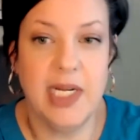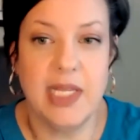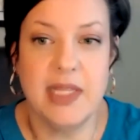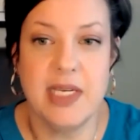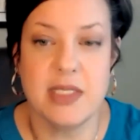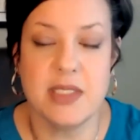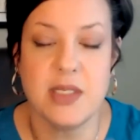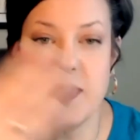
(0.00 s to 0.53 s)
And I
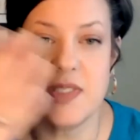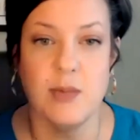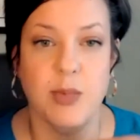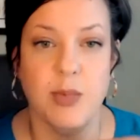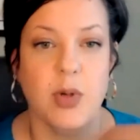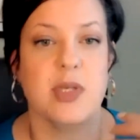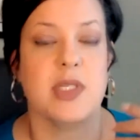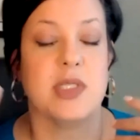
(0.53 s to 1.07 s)
think it's always
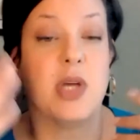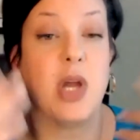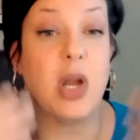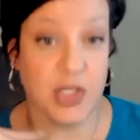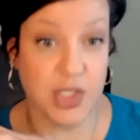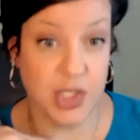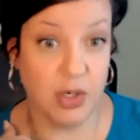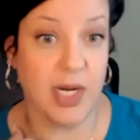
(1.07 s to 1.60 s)
important to
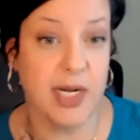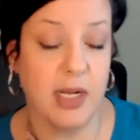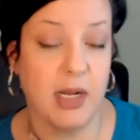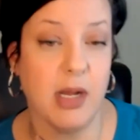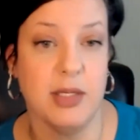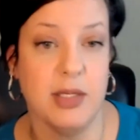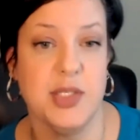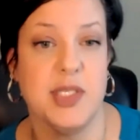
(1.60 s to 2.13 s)
talk to your
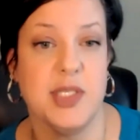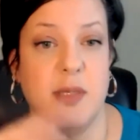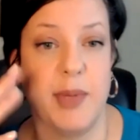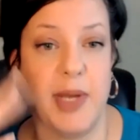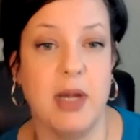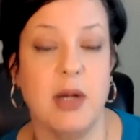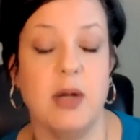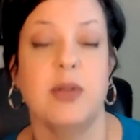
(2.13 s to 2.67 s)
gynecologist
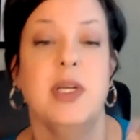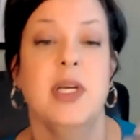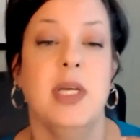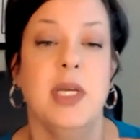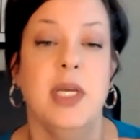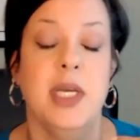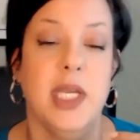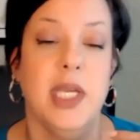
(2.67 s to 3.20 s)
about,
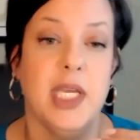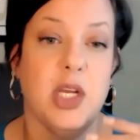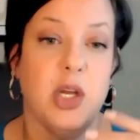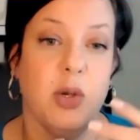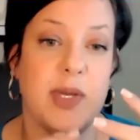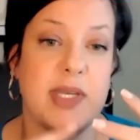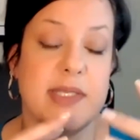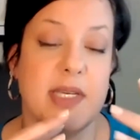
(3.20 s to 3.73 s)

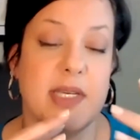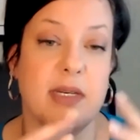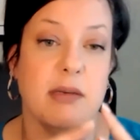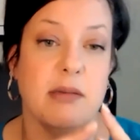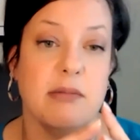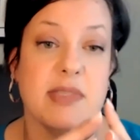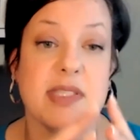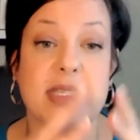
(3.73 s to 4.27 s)
is it
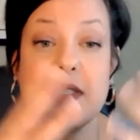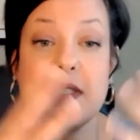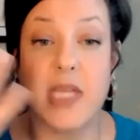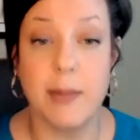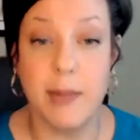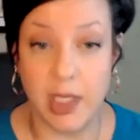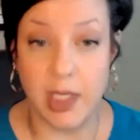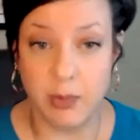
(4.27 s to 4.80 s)

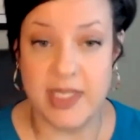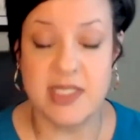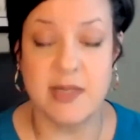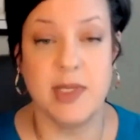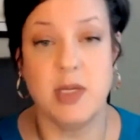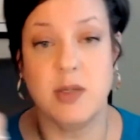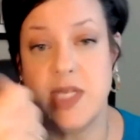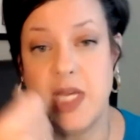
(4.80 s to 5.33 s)
systemic, right?
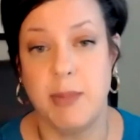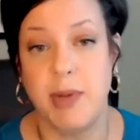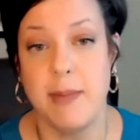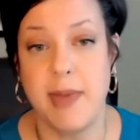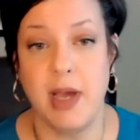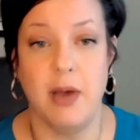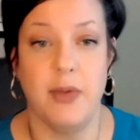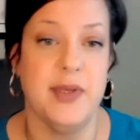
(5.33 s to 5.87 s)
Something you take by
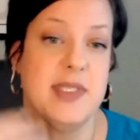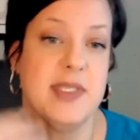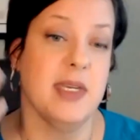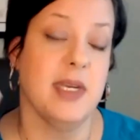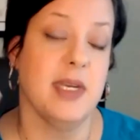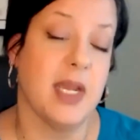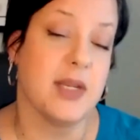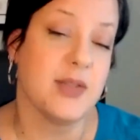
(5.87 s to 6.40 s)
mouth? Is
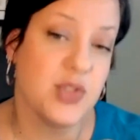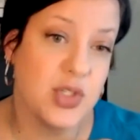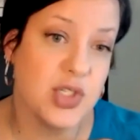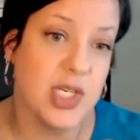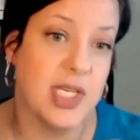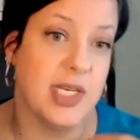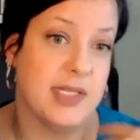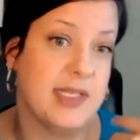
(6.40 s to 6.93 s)
it
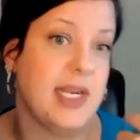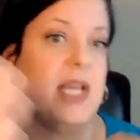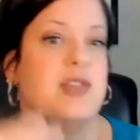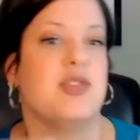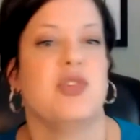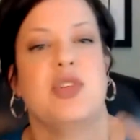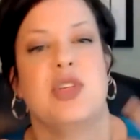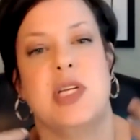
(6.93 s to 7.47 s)
estrogen? Is it
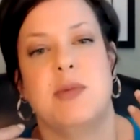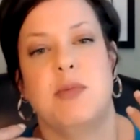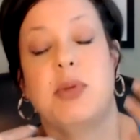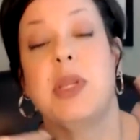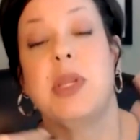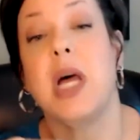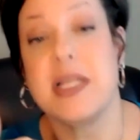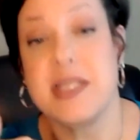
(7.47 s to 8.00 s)
estrogen
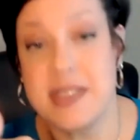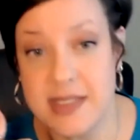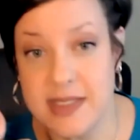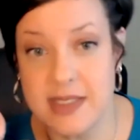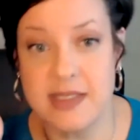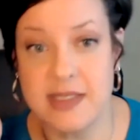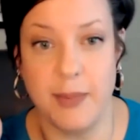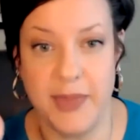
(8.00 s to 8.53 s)
plus
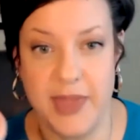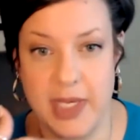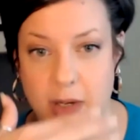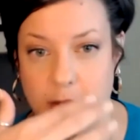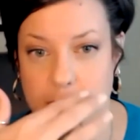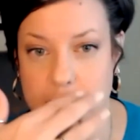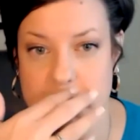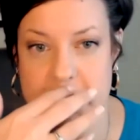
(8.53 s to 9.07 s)
something
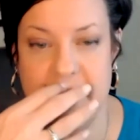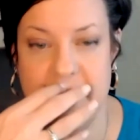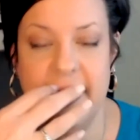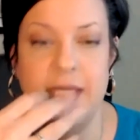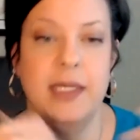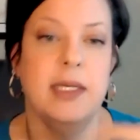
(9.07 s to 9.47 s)
else?